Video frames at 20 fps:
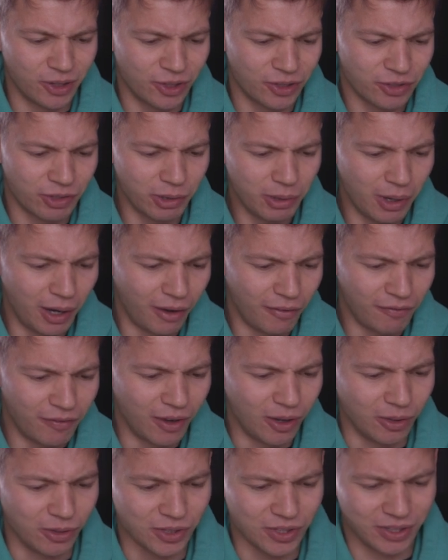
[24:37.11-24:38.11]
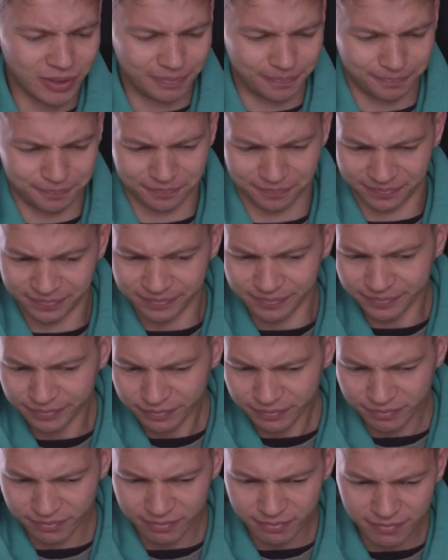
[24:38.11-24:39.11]
True or false?
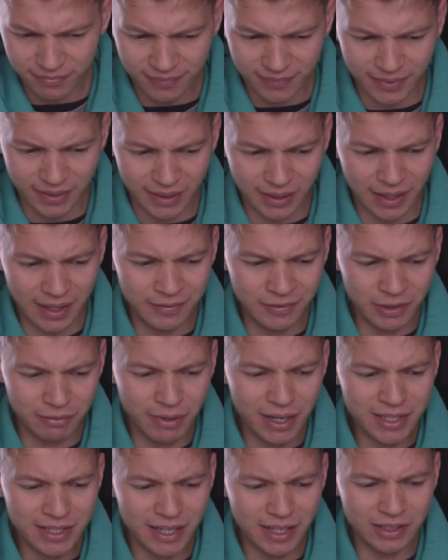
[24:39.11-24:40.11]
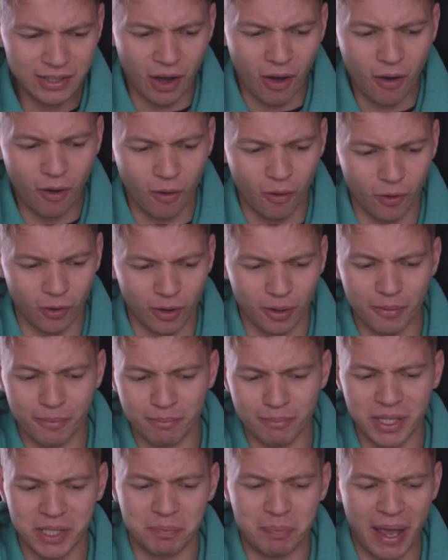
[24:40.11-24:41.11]
If your red-tailed hawk
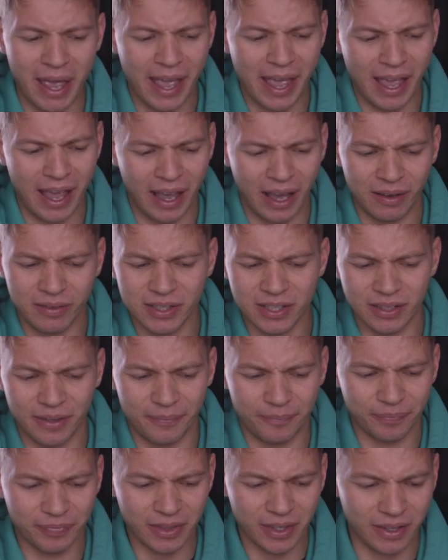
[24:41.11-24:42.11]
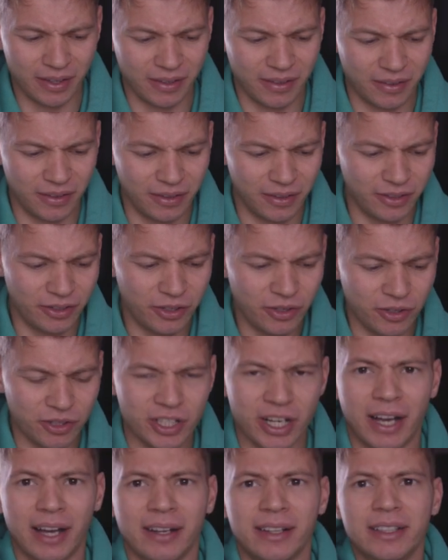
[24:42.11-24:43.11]
misbehaves, no,
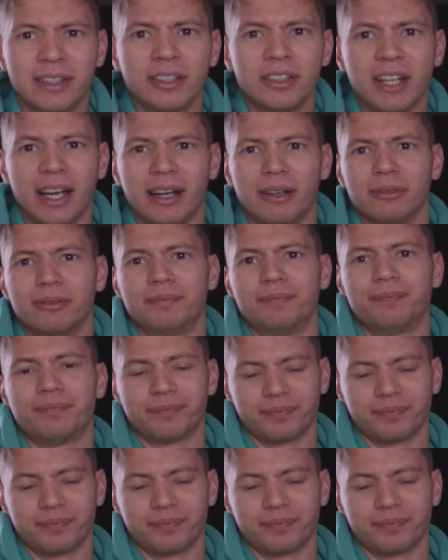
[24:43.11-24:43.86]
Charlie, go down.